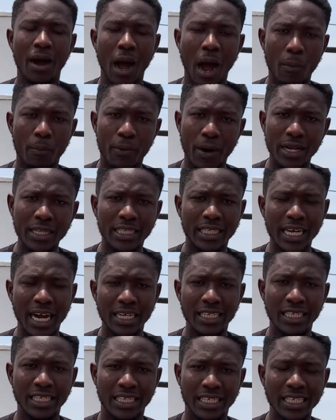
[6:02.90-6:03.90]
Abrante
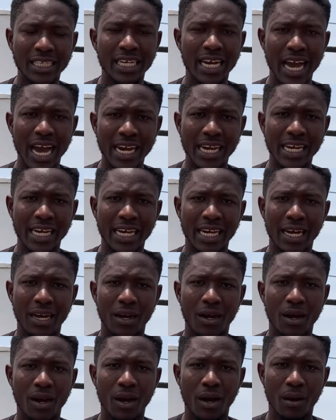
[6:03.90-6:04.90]
ani din e de
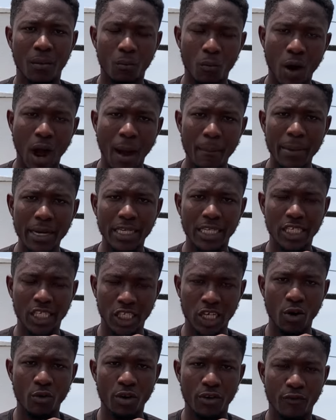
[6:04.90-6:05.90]
Mohammed
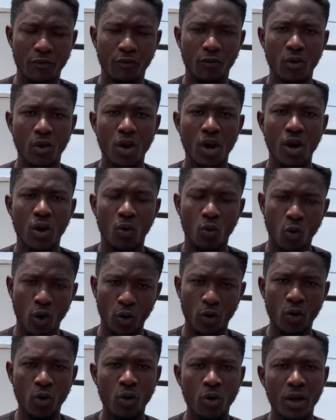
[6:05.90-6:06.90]
Sherif
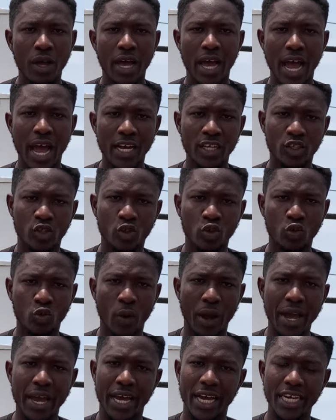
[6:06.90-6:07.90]
wono enso so
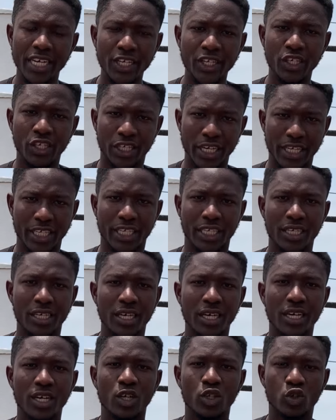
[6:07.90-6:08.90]
e injured
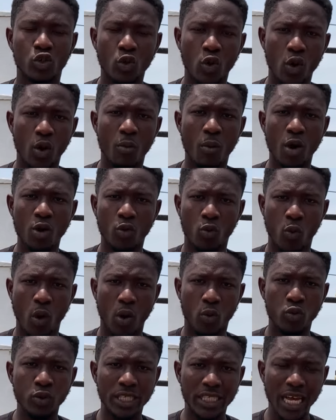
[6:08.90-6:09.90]
Solomon
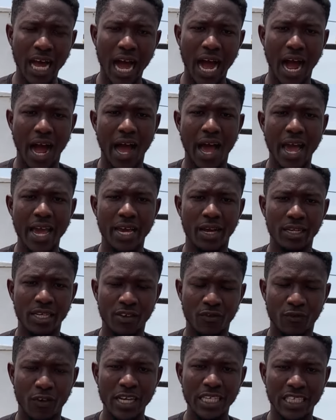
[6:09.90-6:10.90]
Kwakusa e
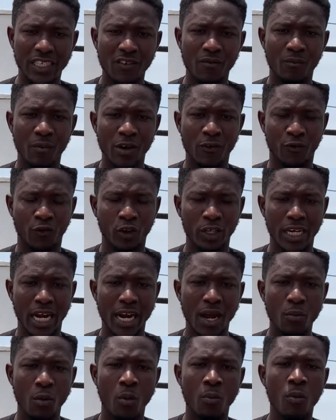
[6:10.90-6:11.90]
defensive midfielder
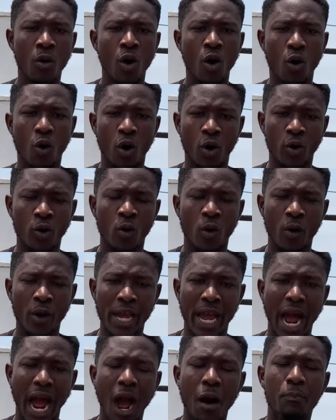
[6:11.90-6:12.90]
nemum ono
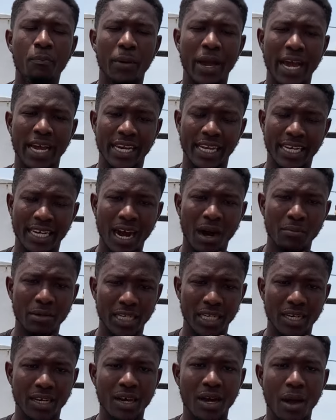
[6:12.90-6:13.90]
oye up and
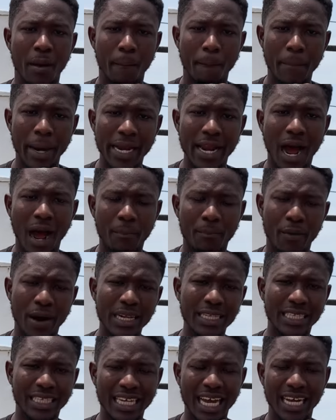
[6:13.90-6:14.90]
coming but
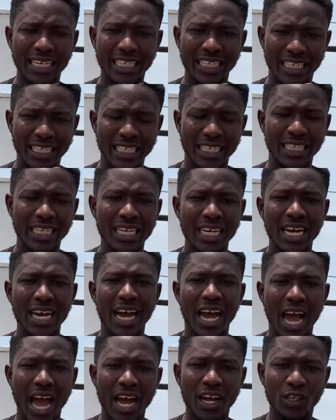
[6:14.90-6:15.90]
Abrante ani din
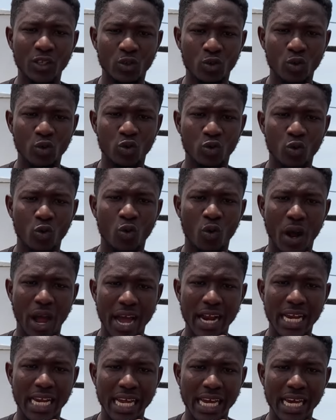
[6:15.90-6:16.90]
enso so
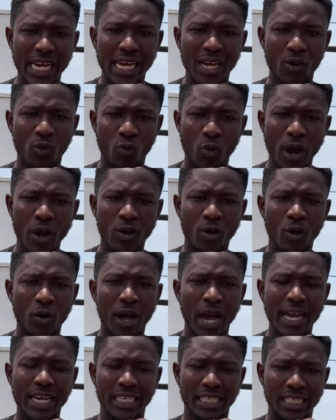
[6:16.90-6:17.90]
e de we no
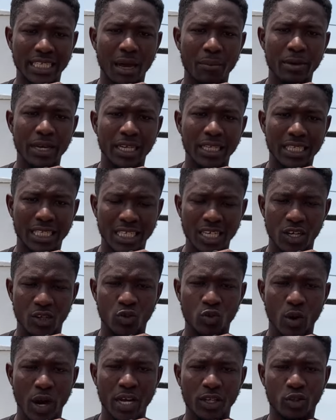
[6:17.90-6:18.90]
e Samuel
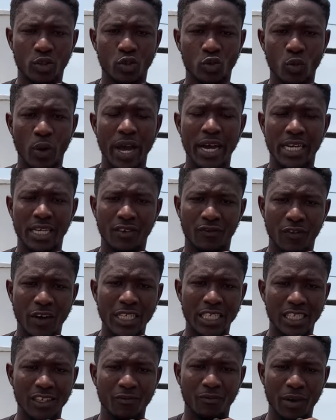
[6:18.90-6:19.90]
Tinedu enso so e
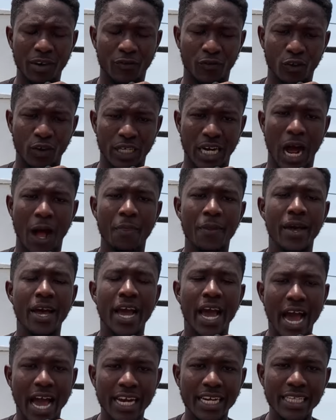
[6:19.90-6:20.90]
defensive midfielder
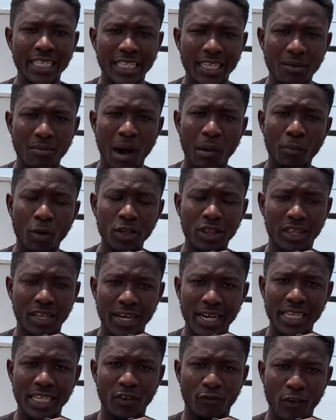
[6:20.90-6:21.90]
and intin about
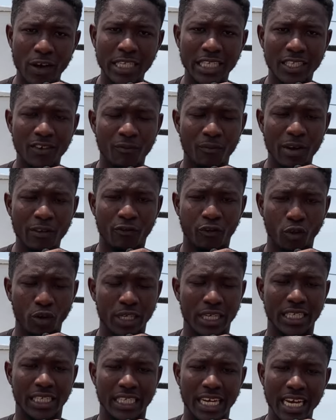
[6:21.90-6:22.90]
three defensive
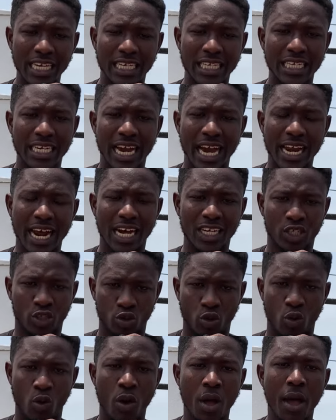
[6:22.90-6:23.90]
midfielders e din and
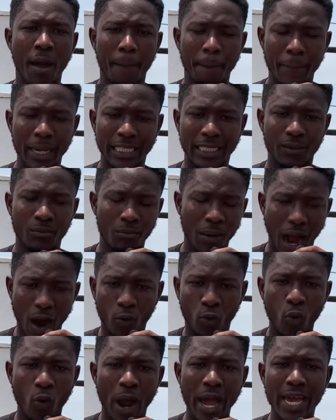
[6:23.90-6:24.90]
atro but
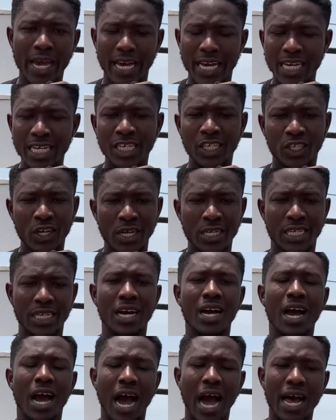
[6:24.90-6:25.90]
baako e injured
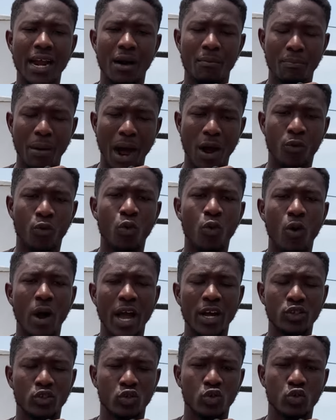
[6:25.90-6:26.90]
ana baako
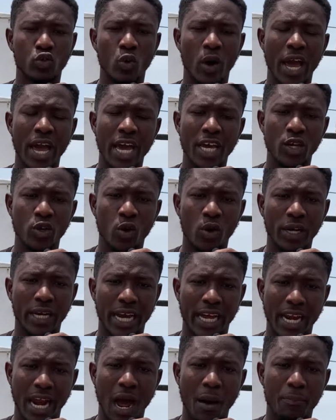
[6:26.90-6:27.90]
enso so e
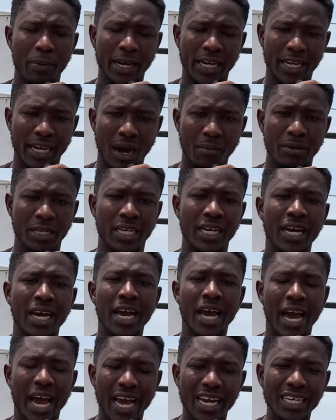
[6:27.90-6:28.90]
young and up and coming
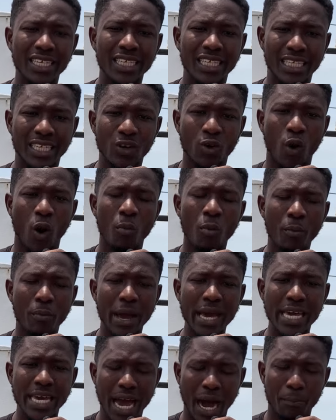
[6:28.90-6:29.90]
and intin omo
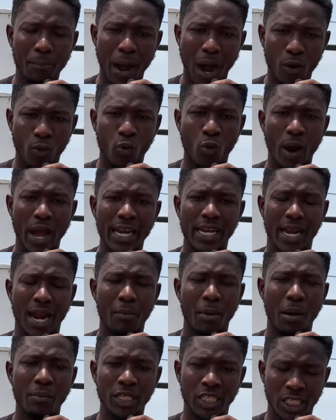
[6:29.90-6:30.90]
be hia baako e de
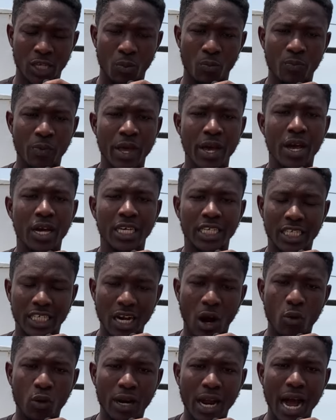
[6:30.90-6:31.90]
na ba be shim
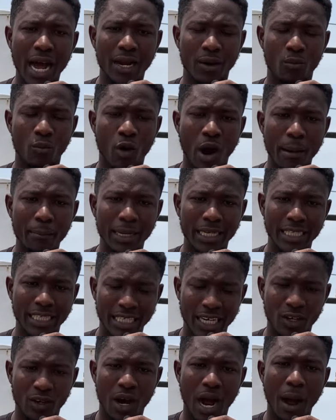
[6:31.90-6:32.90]
Shawkan Mohammed
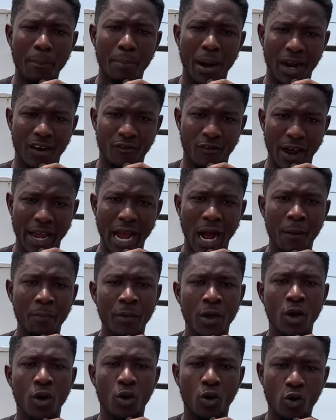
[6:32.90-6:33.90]
de no abakfire
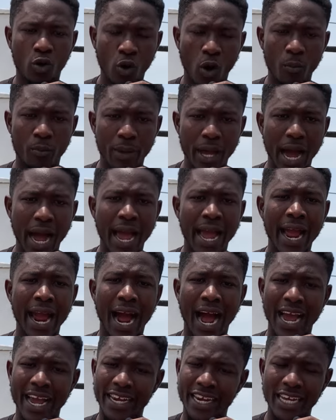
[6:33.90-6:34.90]
Krobia and
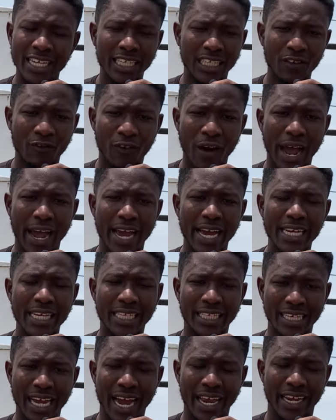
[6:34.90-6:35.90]
identify
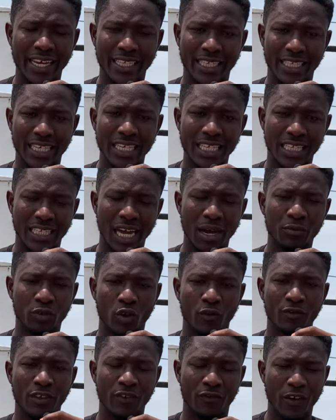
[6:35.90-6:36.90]
any talent in terms
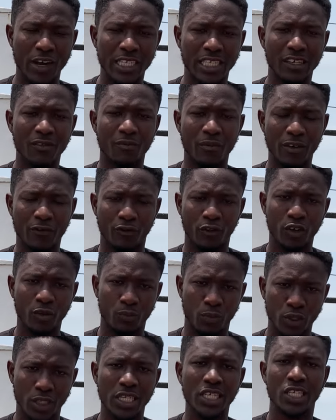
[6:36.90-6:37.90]
of defensive
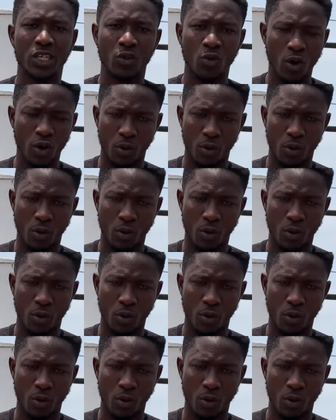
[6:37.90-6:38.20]
midfield position.